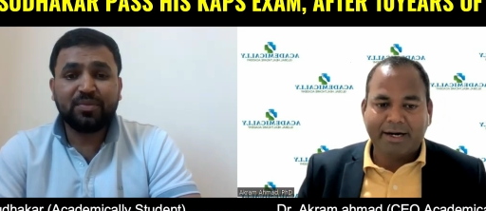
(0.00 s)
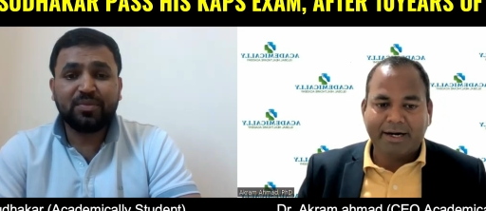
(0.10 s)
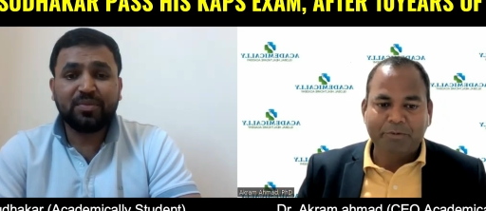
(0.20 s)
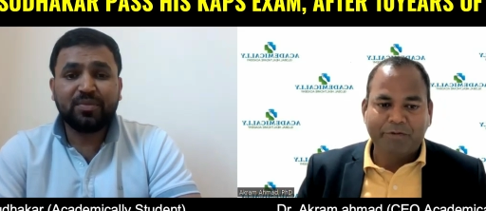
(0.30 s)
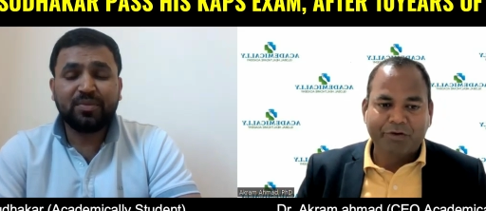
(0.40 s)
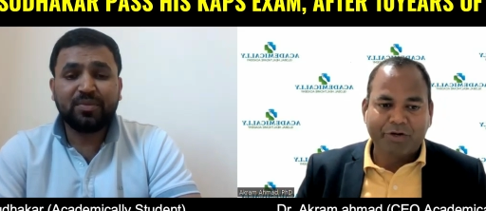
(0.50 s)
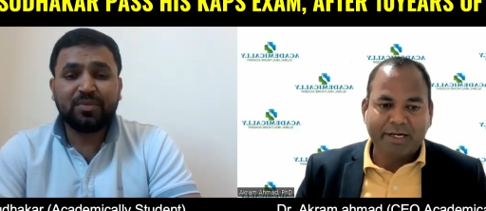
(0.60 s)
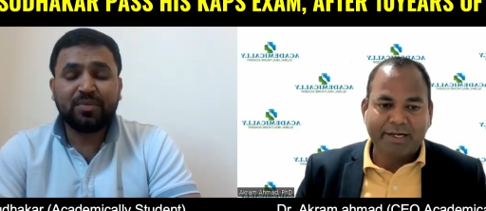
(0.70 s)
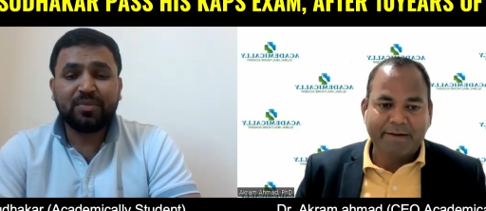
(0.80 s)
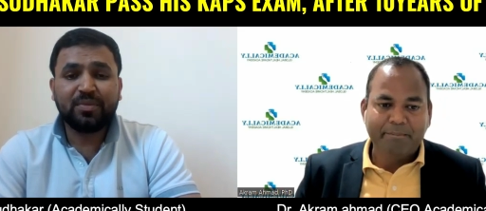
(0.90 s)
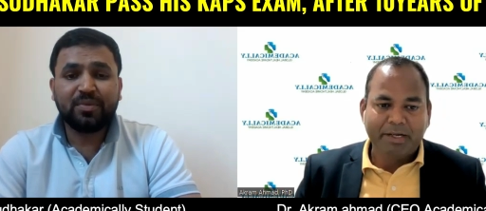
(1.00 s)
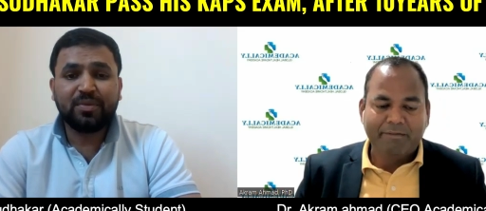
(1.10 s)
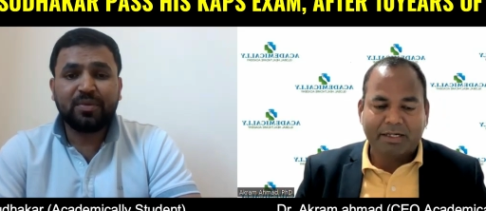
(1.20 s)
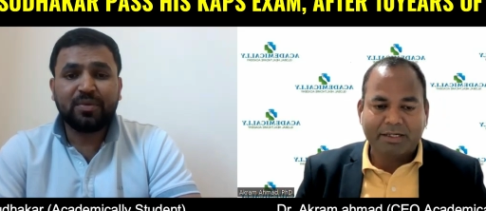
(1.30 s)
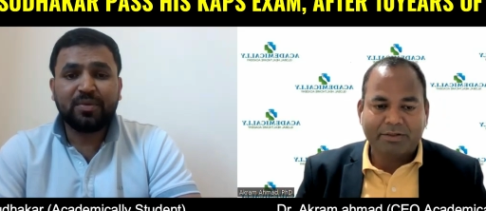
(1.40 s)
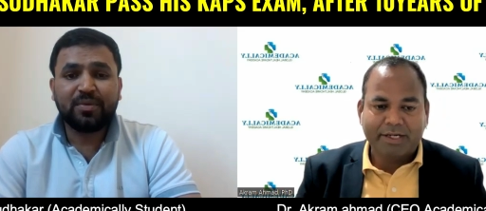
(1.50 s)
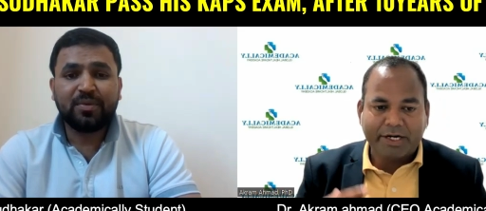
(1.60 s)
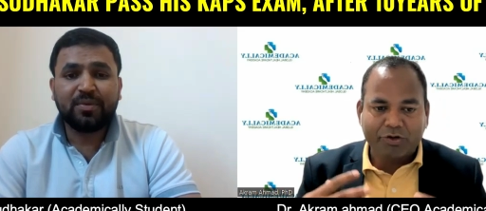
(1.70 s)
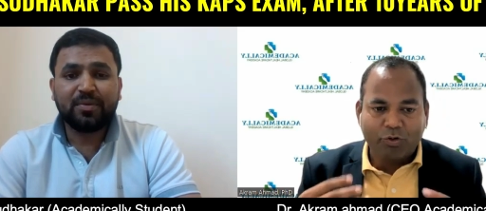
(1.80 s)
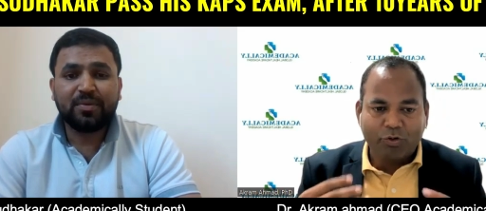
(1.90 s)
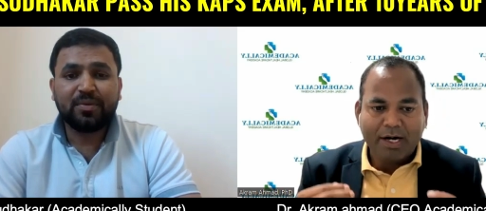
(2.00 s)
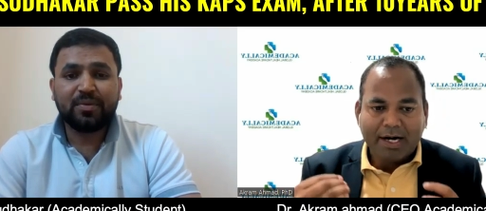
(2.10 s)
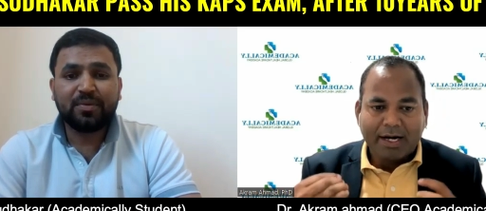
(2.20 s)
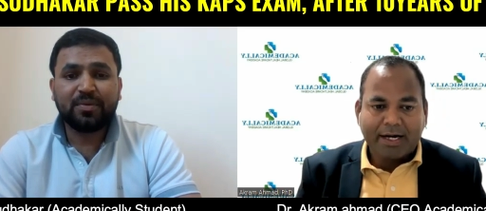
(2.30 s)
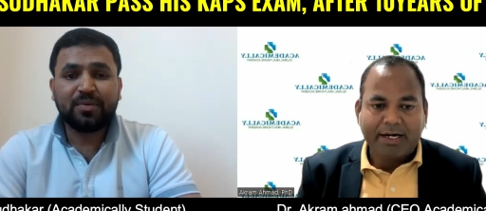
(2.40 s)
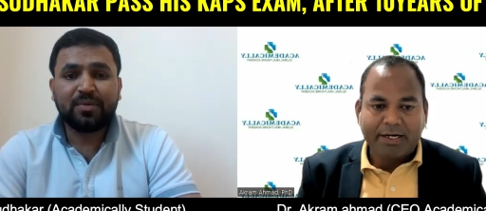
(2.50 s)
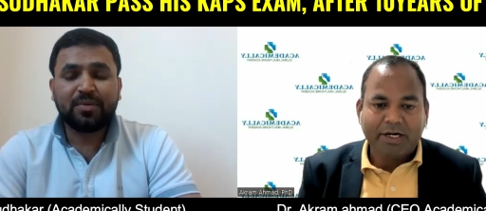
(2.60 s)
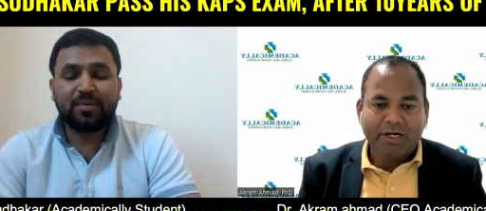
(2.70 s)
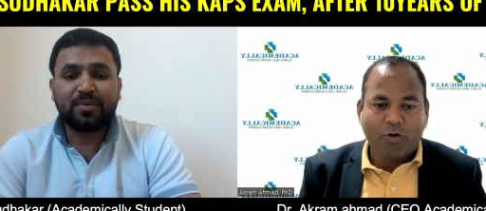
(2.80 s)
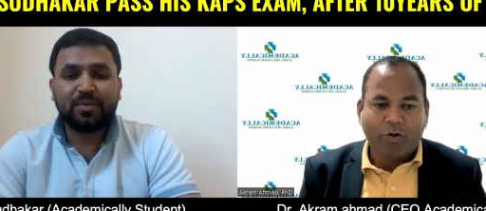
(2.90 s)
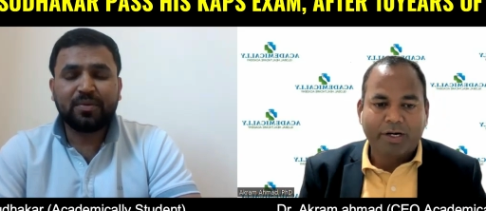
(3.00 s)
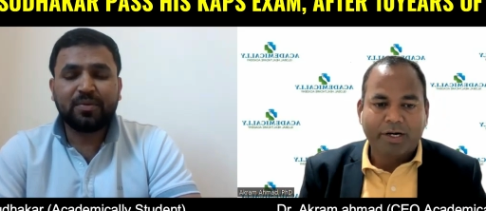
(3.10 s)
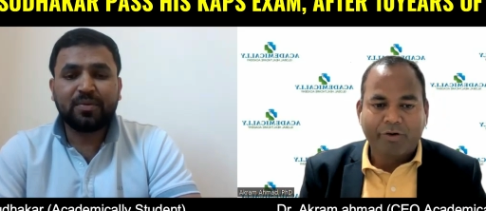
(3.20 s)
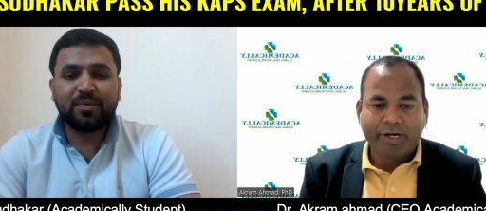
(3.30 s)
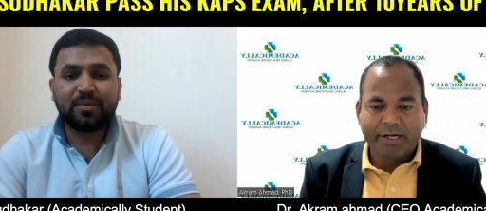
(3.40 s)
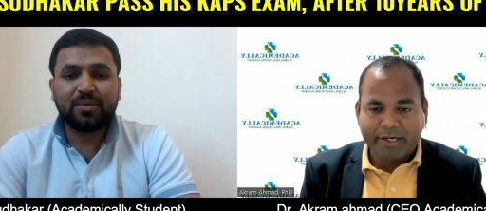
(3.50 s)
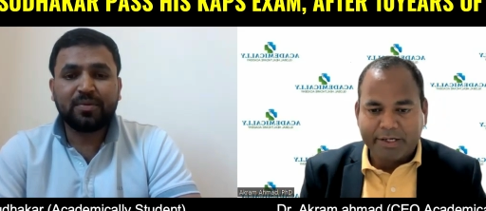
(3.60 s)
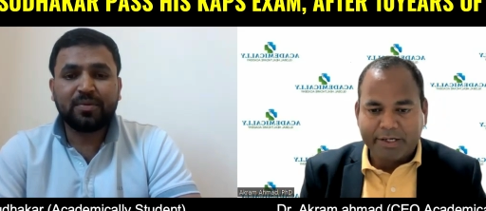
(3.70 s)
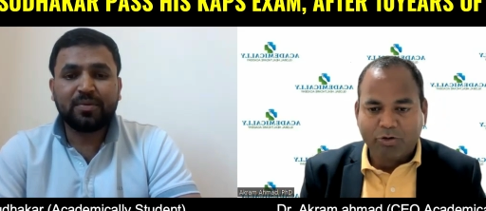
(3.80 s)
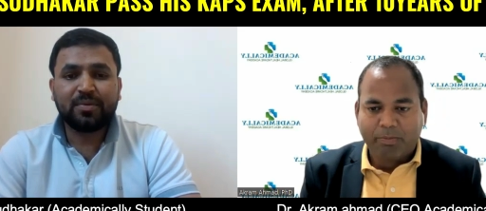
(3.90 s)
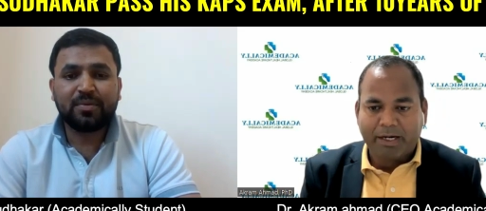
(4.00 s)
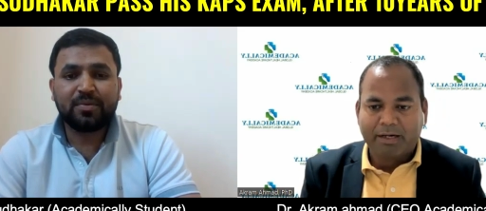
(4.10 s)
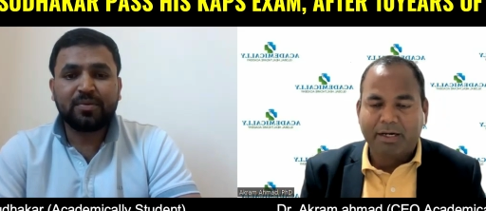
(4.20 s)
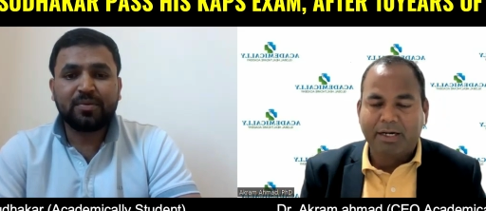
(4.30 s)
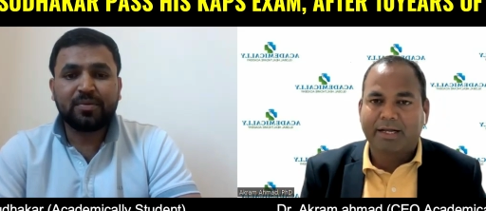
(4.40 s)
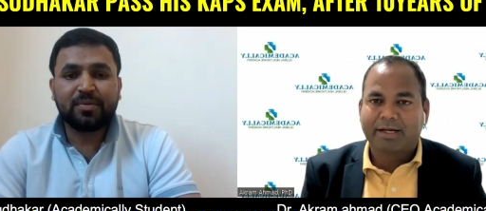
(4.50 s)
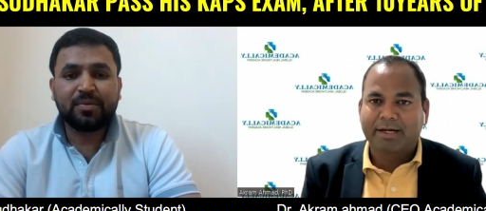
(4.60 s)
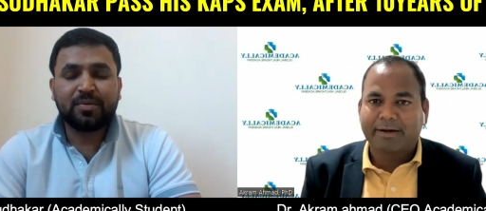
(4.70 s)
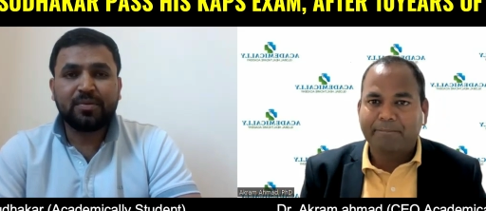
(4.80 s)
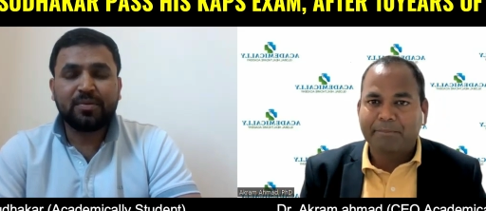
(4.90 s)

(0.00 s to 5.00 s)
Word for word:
Speaker 1: uh, if you can give me what is the scenario currently ongoing in Dubai, like uh,